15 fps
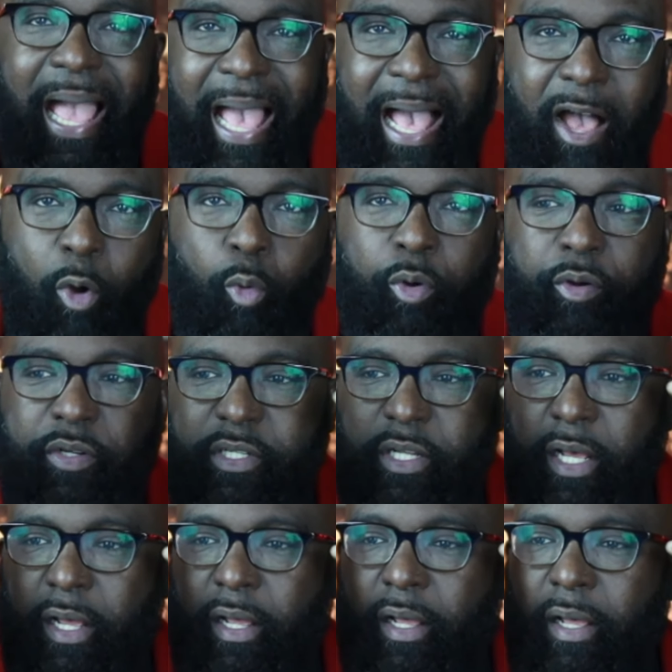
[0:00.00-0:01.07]
hours
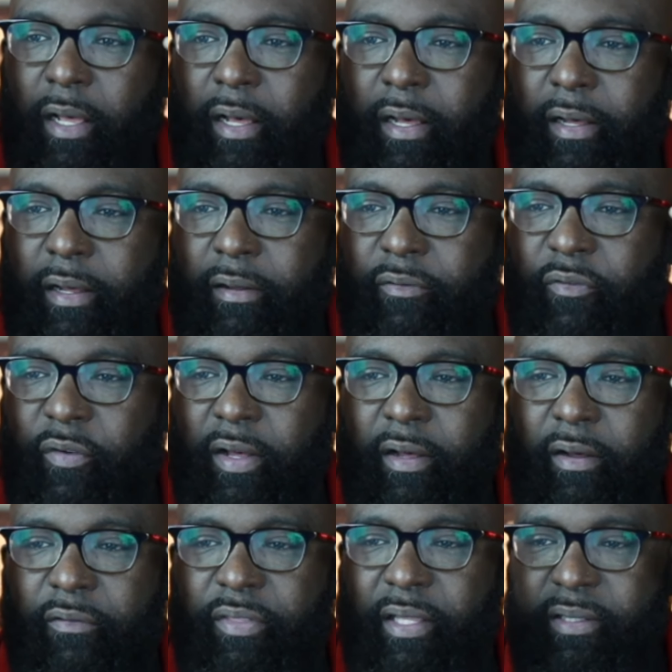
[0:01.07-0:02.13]
of
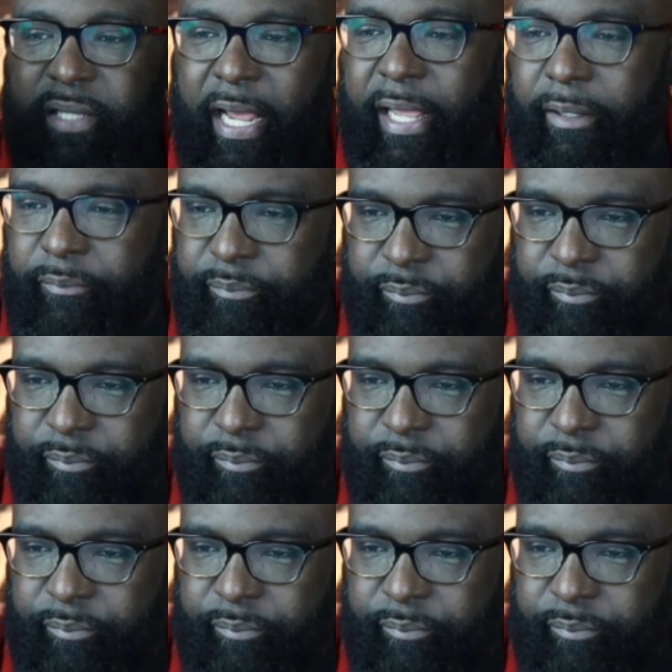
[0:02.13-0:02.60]
the day,